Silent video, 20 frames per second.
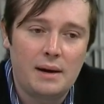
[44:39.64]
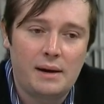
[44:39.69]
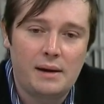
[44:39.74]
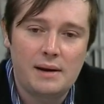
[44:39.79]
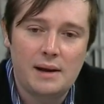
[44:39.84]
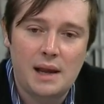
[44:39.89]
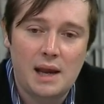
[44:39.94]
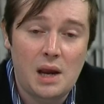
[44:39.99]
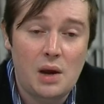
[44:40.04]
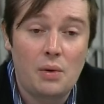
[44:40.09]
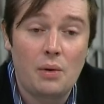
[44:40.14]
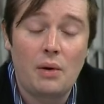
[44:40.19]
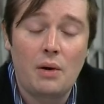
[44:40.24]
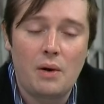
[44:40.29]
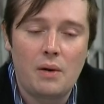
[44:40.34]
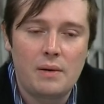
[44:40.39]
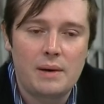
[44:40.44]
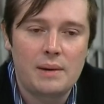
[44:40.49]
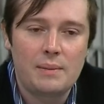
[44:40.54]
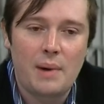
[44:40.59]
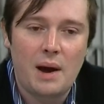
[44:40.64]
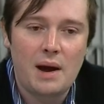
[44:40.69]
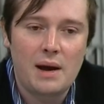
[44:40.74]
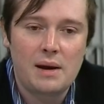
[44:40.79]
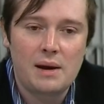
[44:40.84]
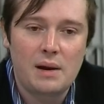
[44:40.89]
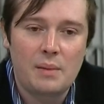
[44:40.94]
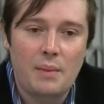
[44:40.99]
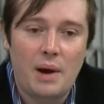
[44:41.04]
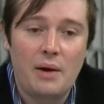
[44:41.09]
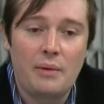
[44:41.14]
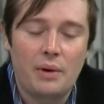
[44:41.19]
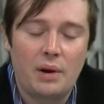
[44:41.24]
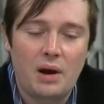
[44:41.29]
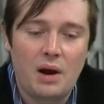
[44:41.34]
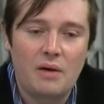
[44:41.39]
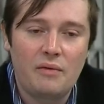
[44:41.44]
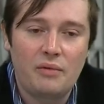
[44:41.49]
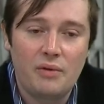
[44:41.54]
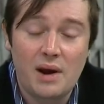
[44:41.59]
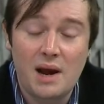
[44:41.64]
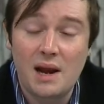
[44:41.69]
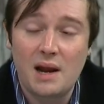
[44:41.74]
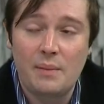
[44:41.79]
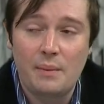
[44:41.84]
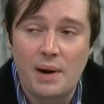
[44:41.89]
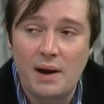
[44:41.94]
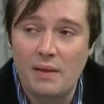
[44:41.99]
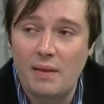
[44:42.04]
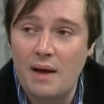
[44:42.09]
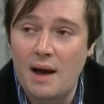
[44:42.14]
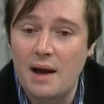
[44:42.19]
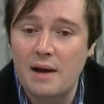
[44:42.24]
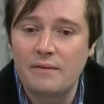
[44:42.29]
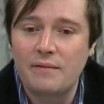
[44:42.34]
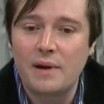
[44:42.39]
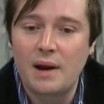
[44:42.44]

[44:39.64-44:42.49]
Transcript: hero in my recovery and in my life,